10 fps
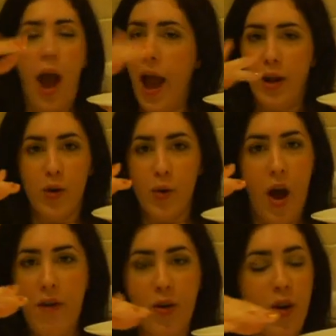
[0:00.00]
I know
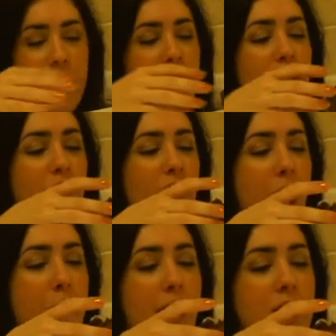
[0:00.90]
I've already failed
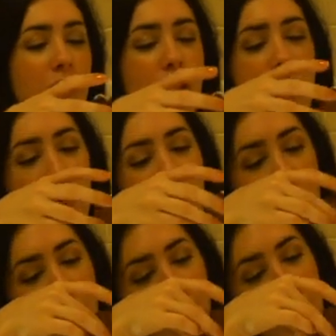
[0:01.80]
that battle, but
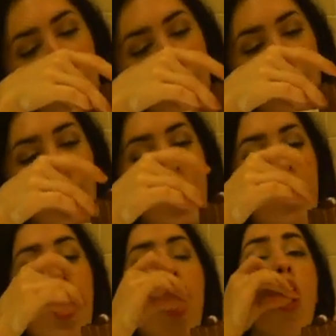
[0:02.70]
without getting the cake
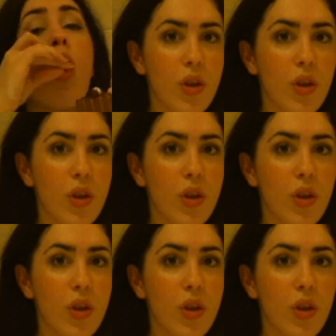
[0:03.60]
wet.